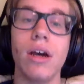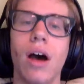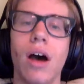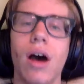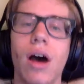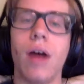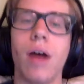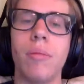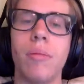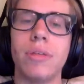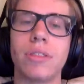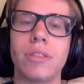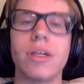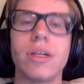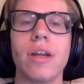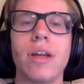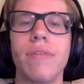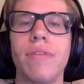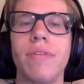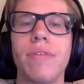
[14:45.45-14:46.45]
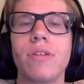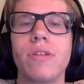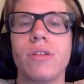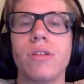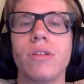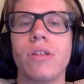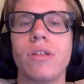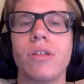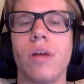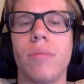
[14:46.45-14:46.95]
It's going to
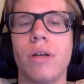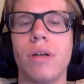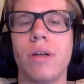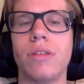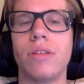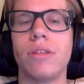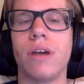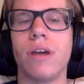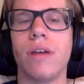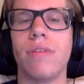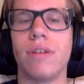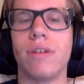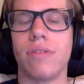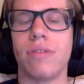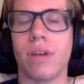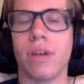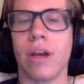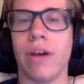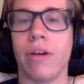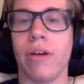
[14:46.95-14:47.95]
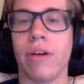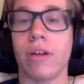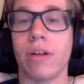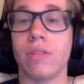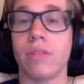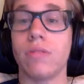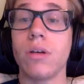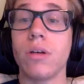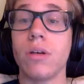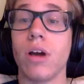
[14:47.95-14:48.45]
feature a bunch of different
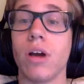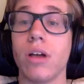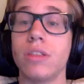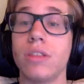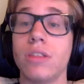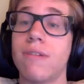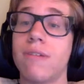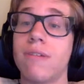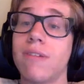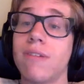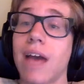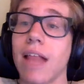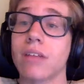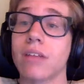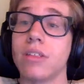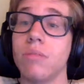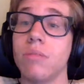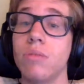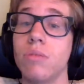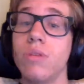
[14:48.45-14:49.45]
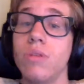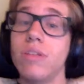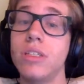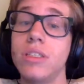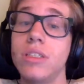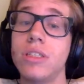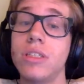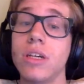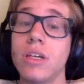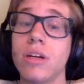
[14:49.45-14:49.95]
characters from the Guardians of the Galaxy
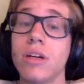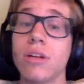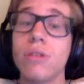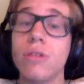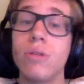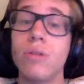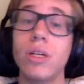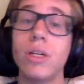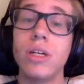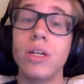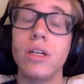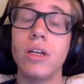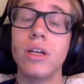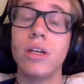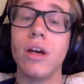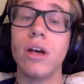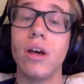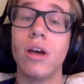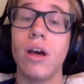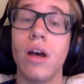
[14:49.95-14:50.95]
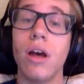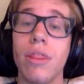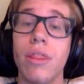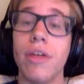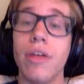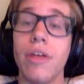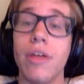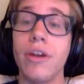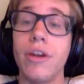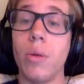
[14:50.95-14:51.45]
movies, including
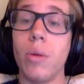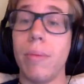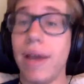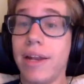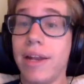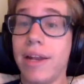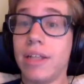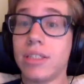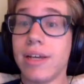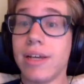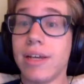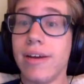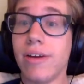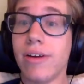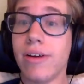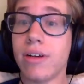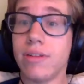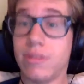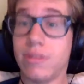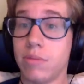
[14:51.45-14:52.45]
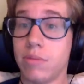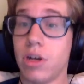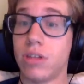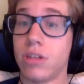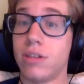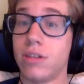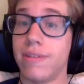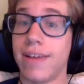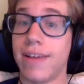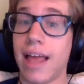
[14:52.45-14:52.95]
the new Mantis character from
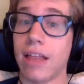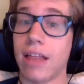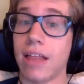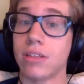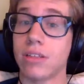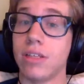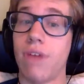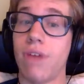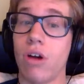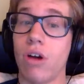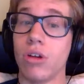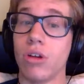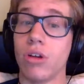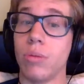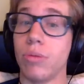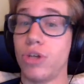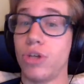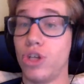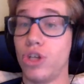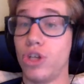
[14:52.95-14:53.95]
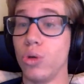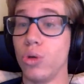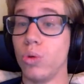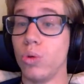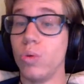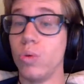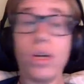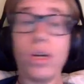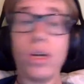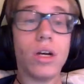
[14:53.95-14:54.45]
Guardians of the Galaxy Volume 2.